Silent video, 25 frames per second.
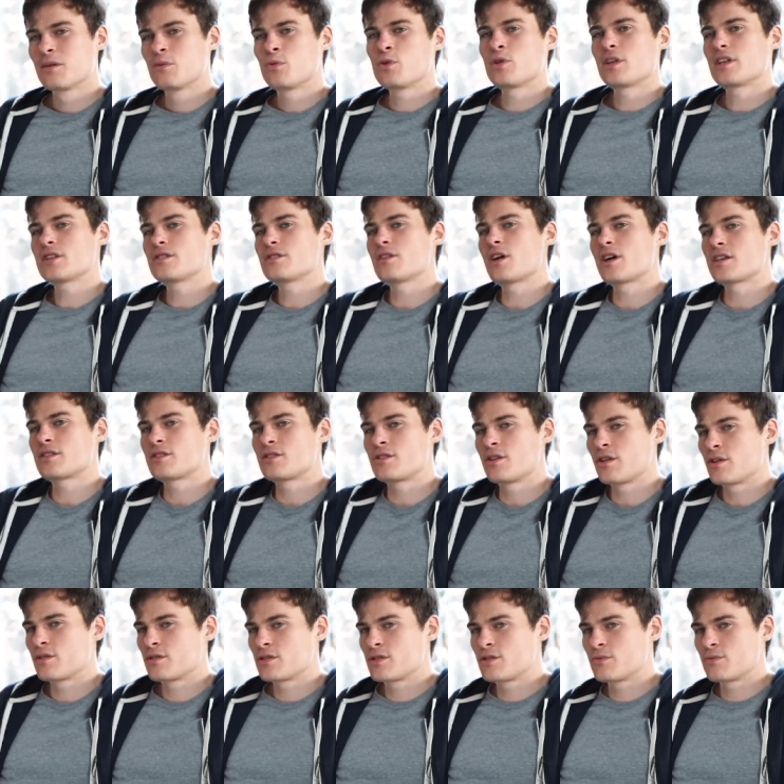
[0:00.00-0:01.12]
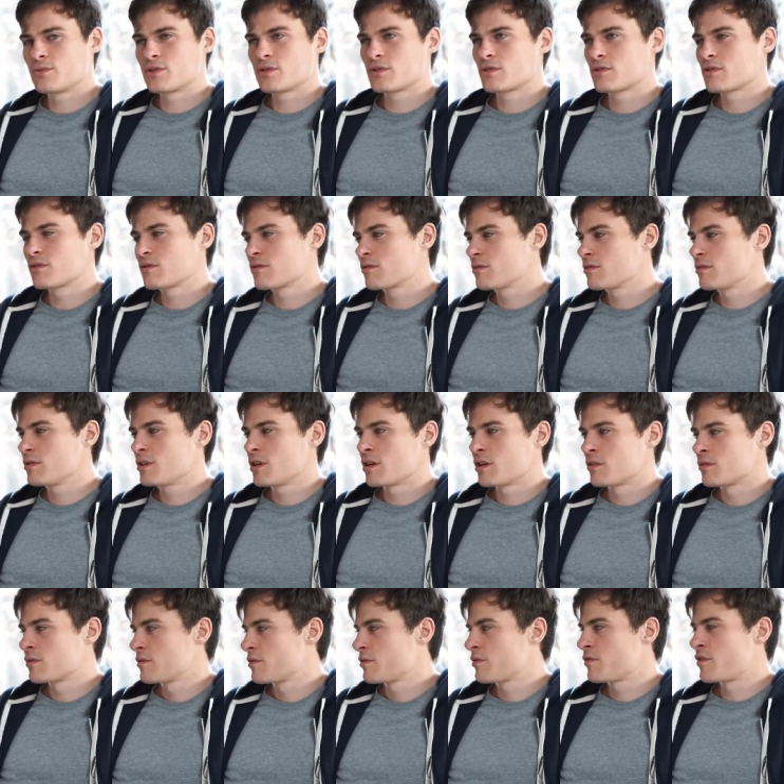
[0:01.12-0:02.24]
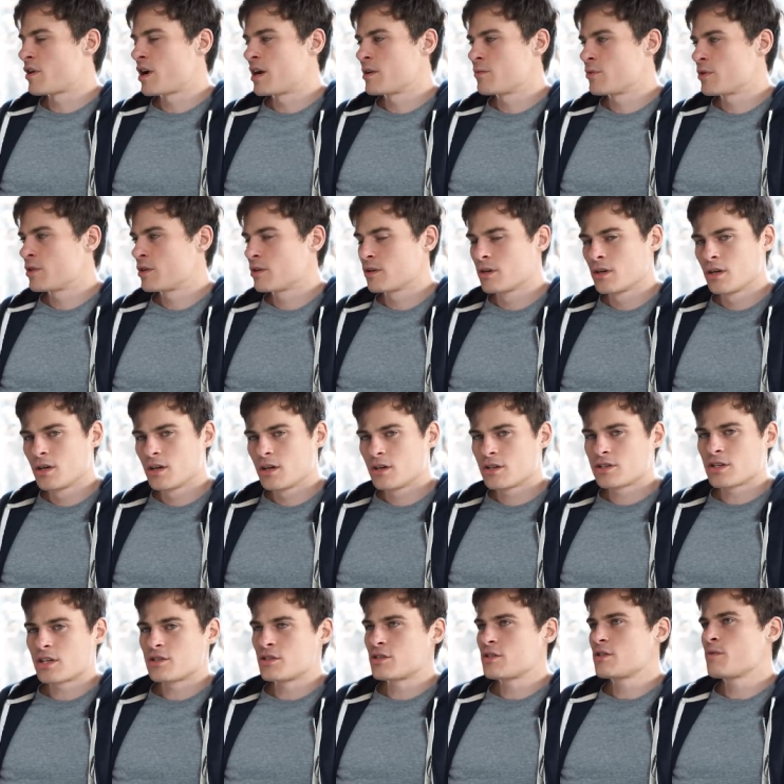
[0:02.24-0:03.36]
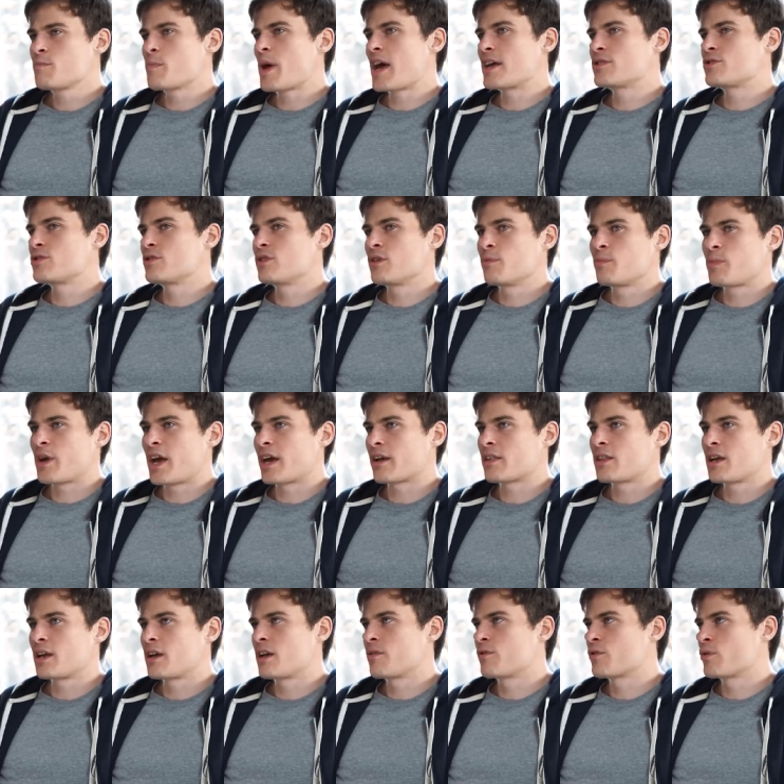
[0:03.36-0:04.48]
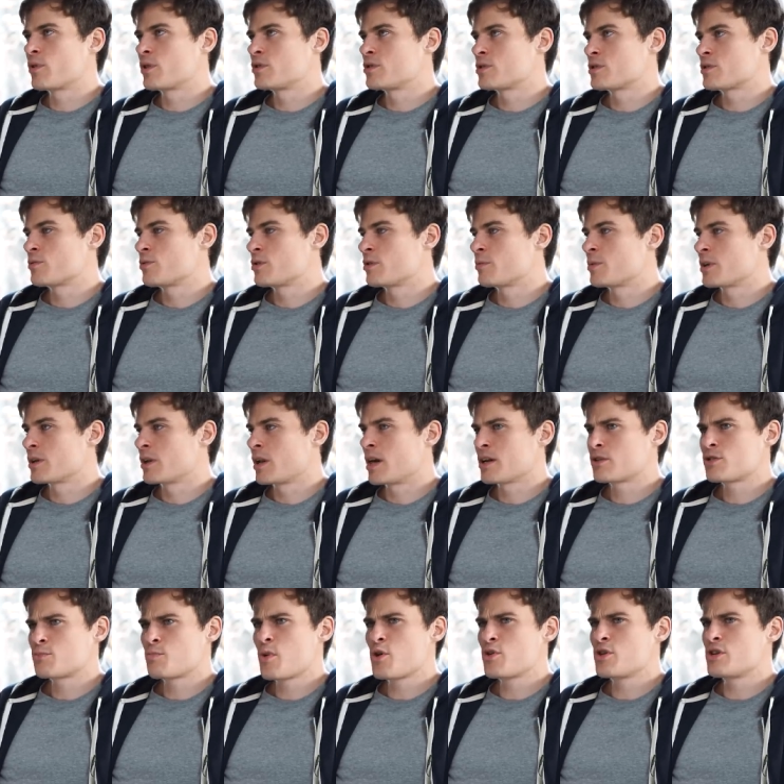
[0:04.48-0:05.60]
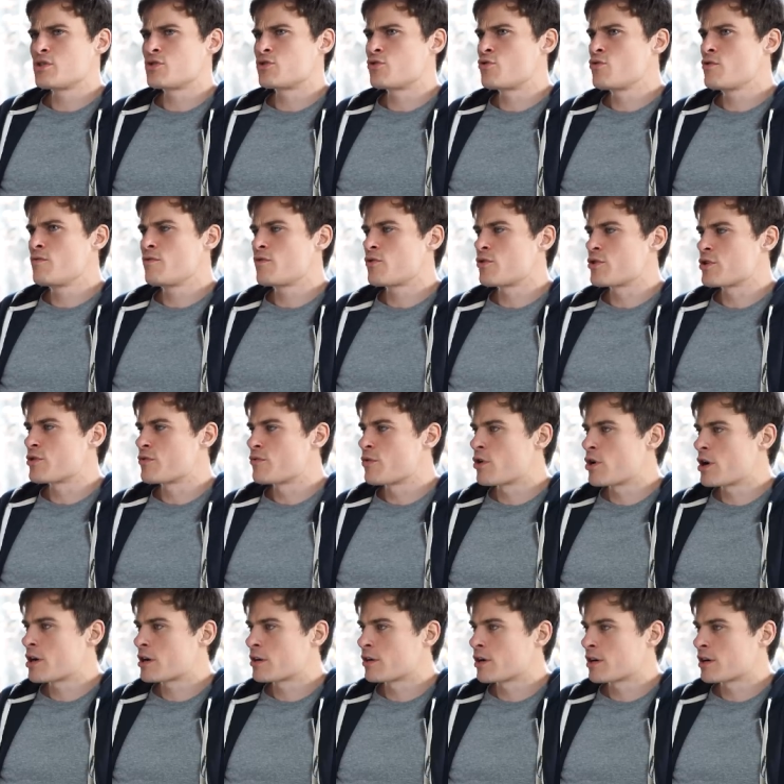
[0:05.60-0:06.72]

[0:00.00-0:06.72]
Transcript: Well, that's nice to know that she was, you know, fine with it. Because I just imagine that back then everyone just would have been like, smoking's good for you, right?